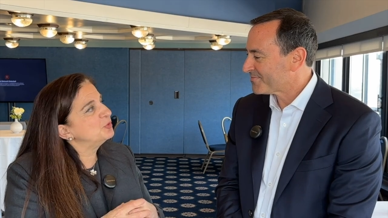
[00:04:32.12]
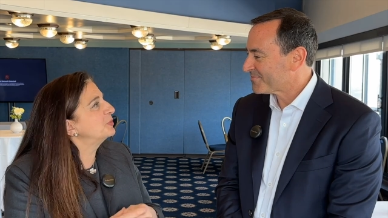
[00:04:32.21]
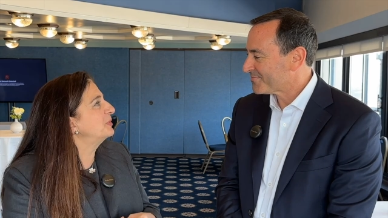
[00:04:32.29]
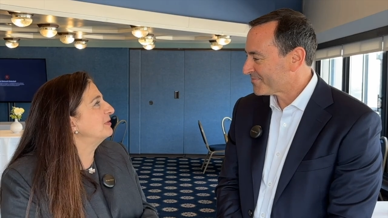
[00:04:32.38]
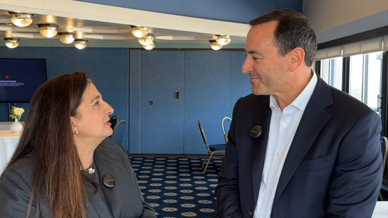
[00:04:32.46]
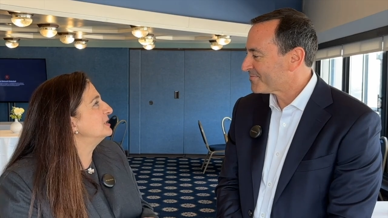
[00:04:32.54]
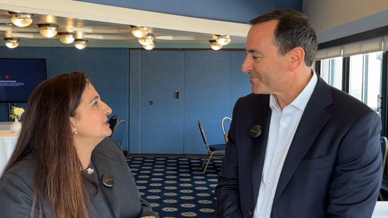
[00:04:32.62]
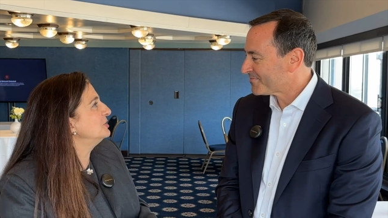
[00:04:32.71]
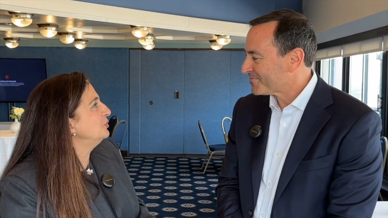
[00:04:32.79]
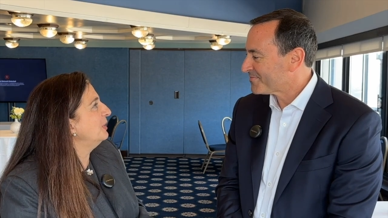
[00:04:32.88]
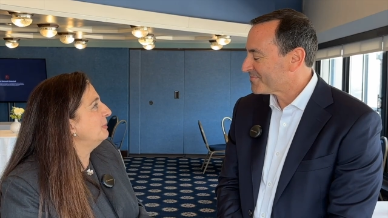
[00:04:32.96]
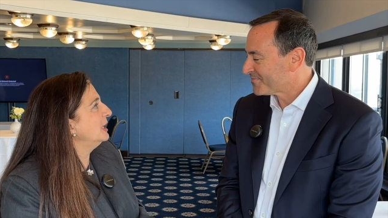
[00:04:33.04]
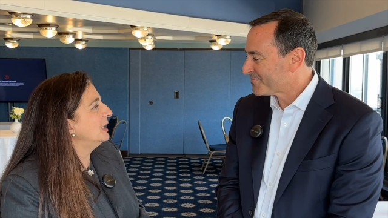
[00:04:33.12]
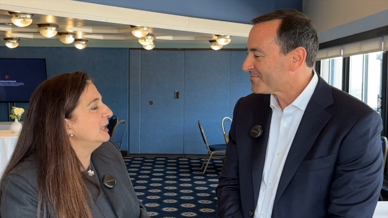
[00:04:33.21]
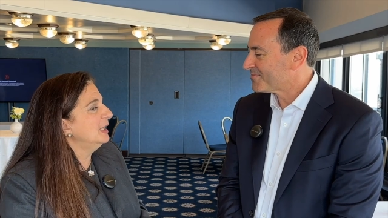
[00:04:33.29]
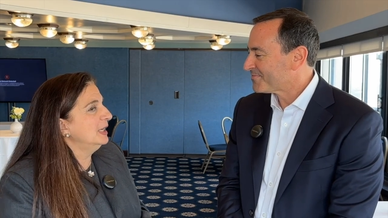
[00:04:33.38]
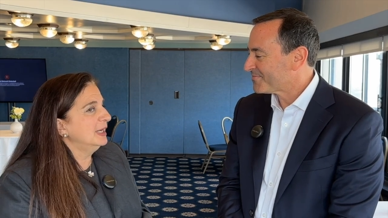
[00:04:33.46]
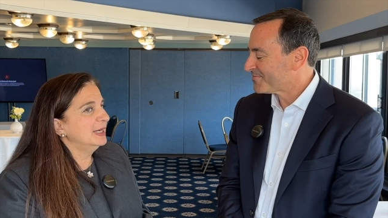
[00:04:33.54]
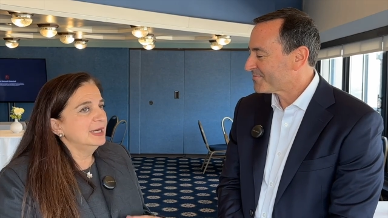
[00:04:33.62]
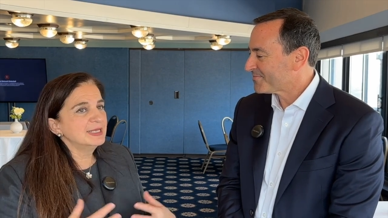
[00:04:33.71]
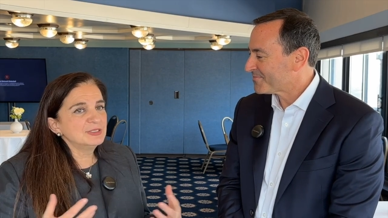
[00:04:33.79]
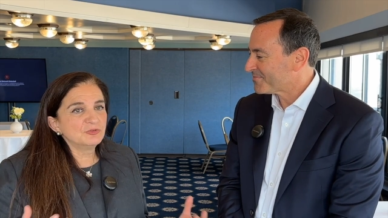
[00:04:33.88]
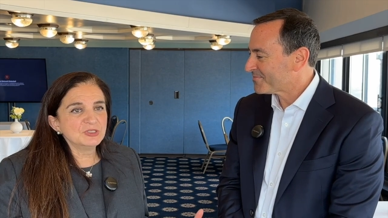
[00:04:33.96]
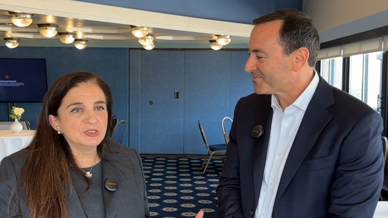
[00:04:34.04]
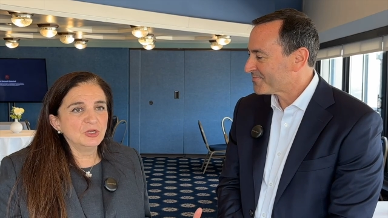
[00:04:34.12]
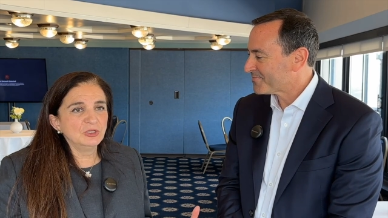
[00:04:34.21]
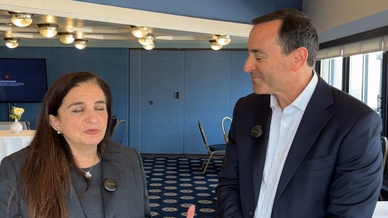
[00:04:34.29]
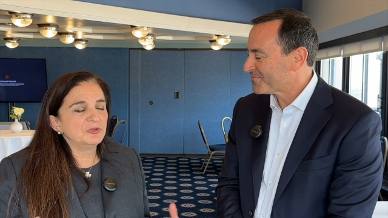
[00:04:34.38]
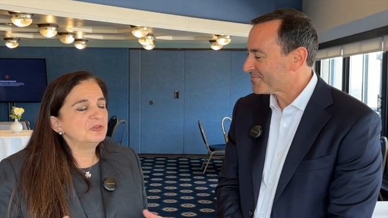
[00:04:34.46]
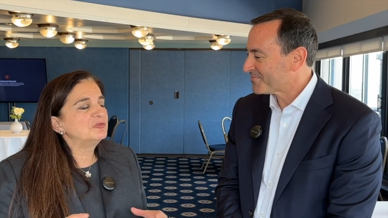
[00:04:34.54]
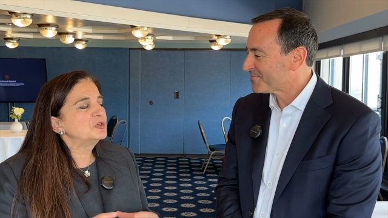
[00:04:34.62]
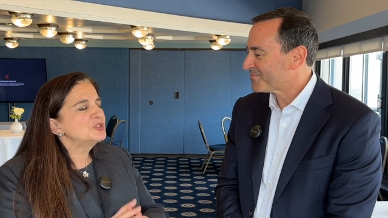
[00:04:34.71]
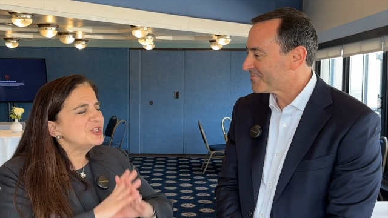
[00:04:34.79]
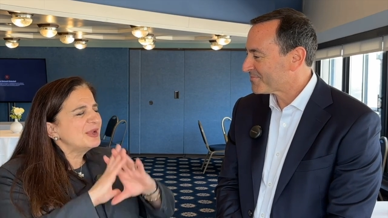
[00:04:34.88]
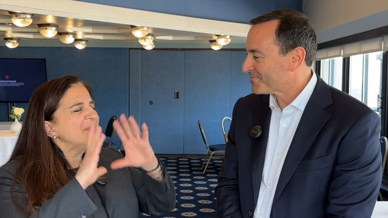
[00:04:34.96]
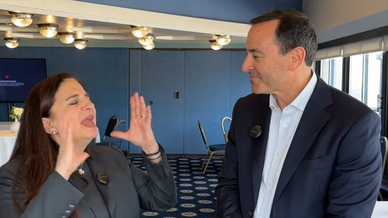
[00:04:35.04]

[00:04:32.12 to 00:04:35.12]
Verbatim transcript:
Speaker 1: more prevalent in women. And as a result, for the first time